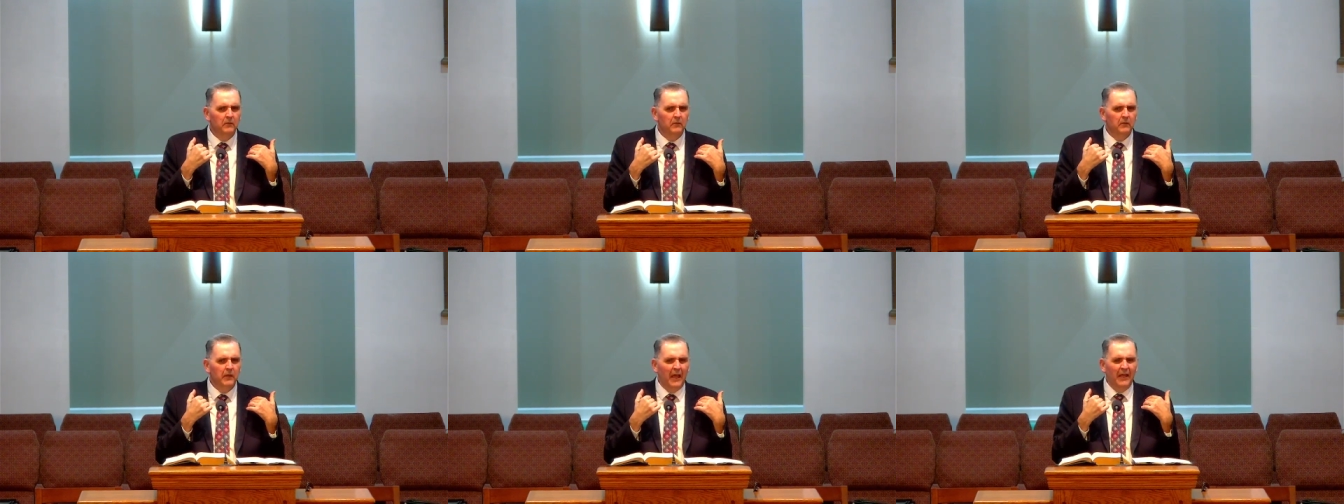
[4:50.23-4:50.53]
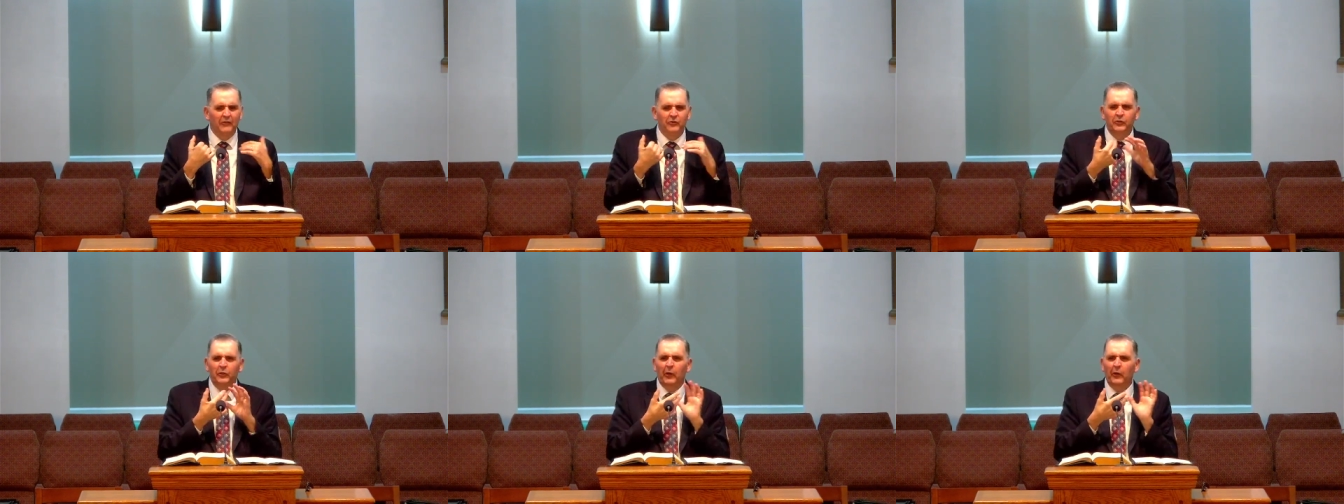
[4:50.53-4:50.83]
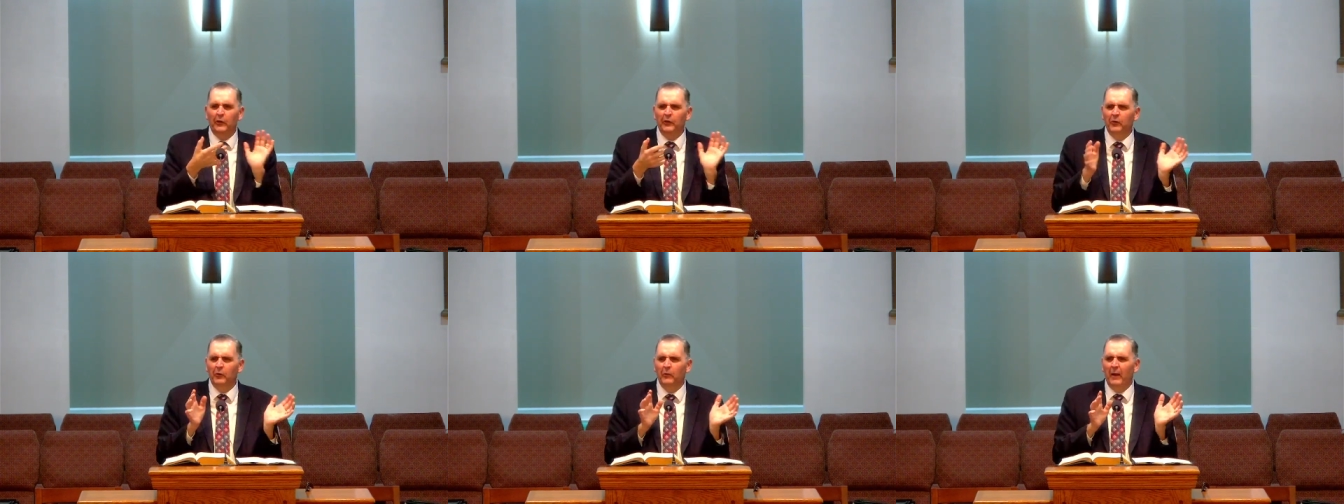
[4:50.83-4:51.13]
and
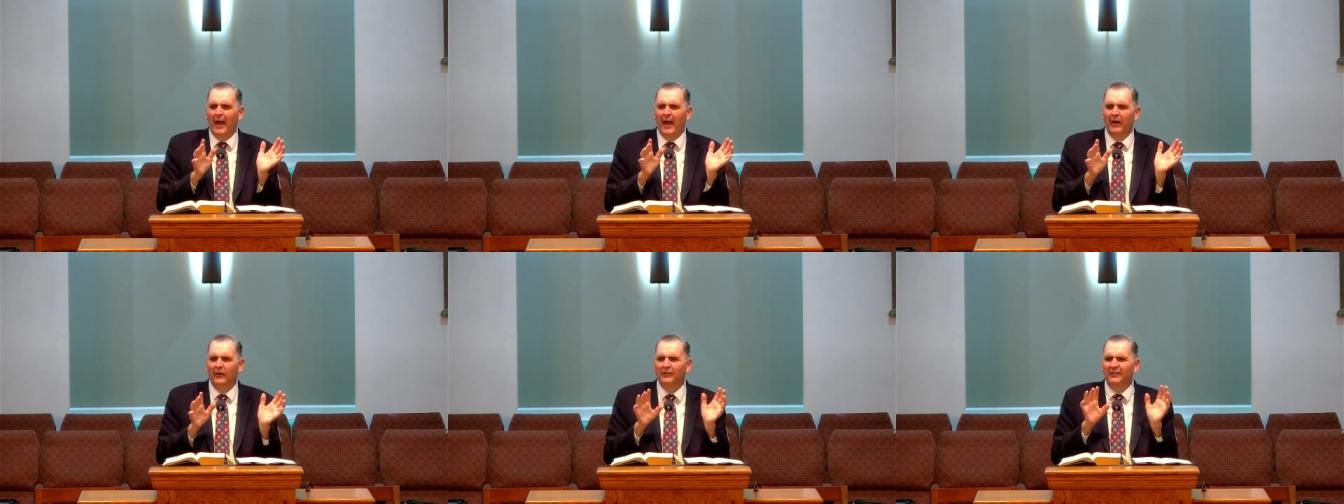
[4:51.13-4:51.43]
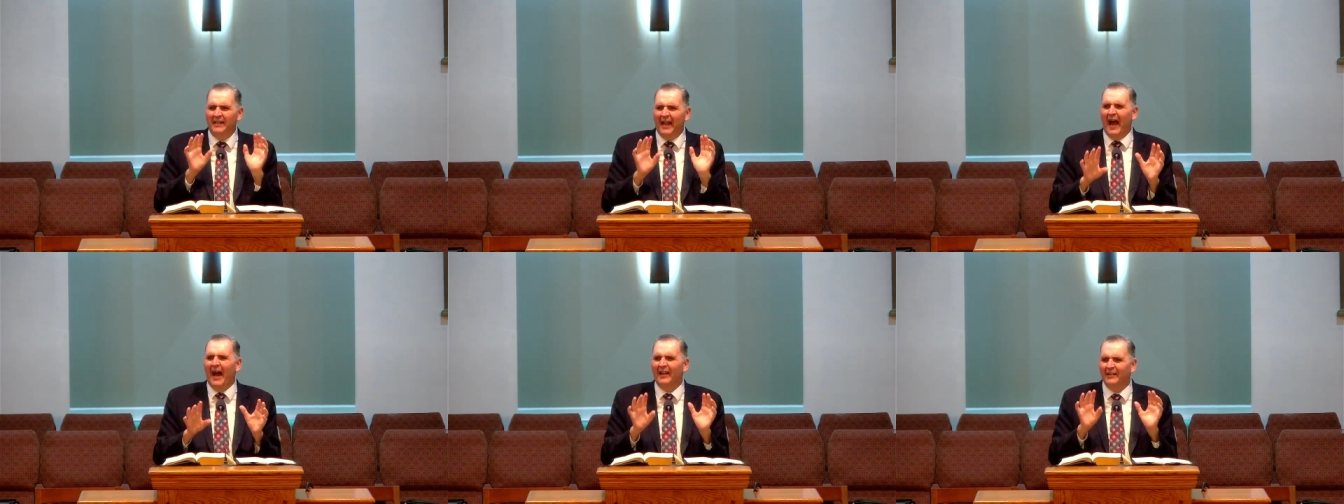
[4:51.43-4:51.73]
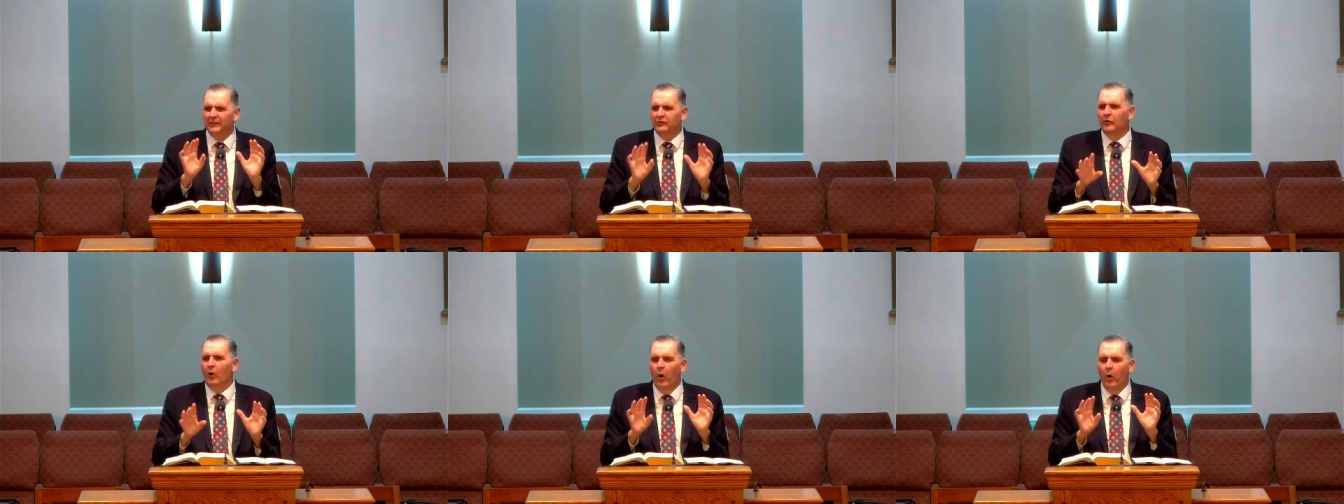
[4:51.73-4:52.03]
turn around not
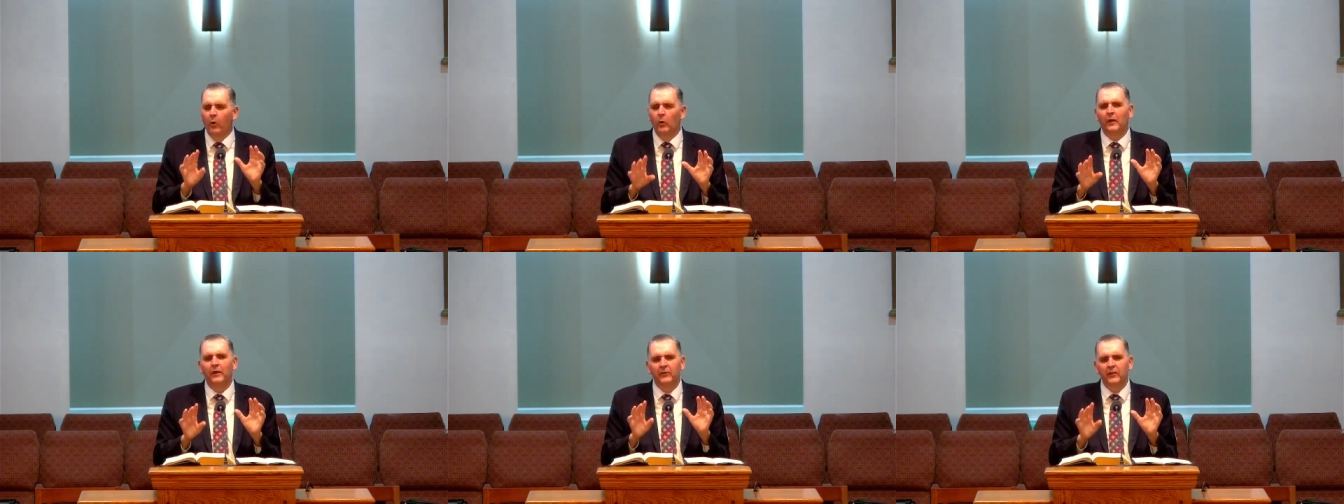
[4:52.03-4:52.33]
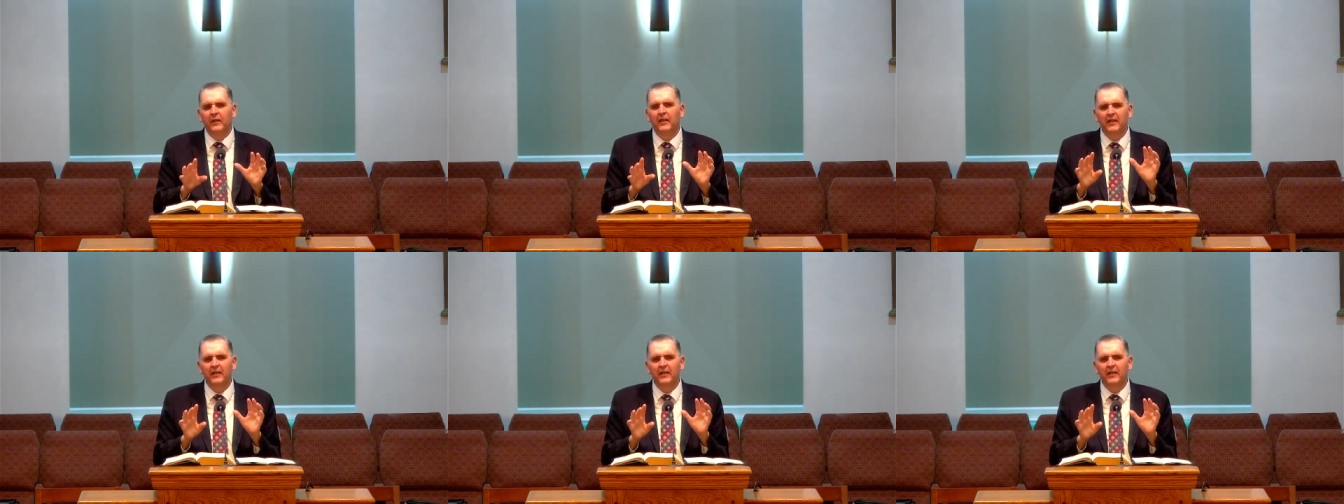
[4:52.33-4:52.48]
knowing the